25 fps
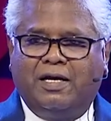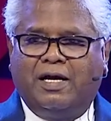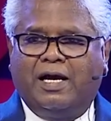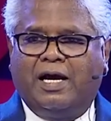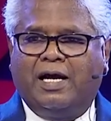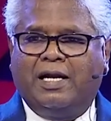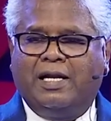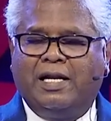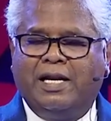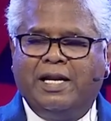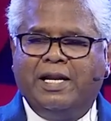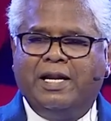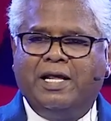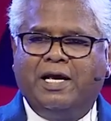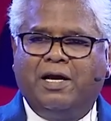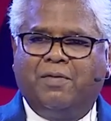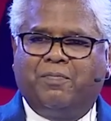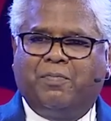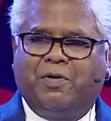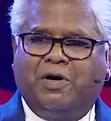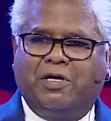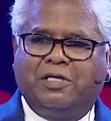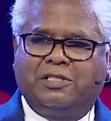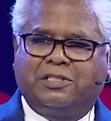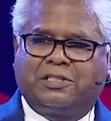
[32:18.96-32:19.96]
and leaning
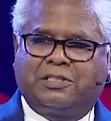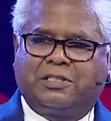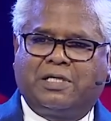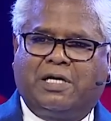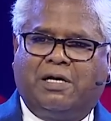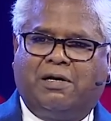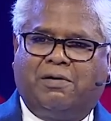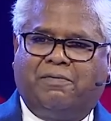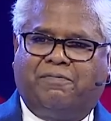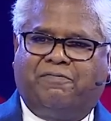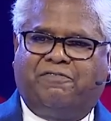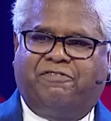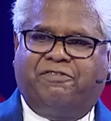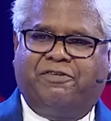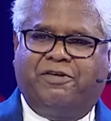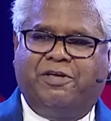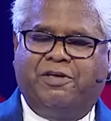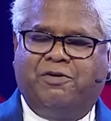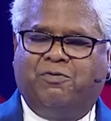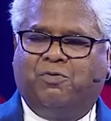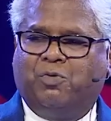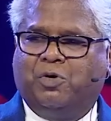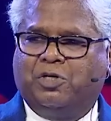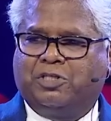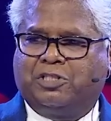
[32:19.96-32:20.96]
upon his staff,
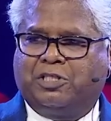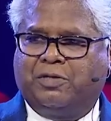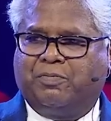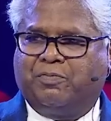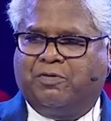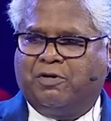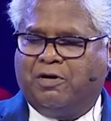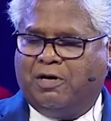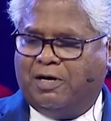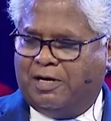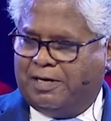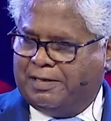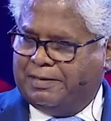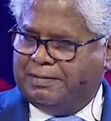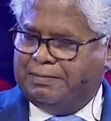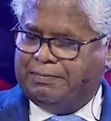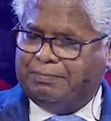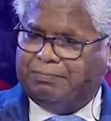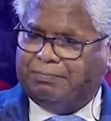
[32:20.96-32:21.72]
he worshipped God.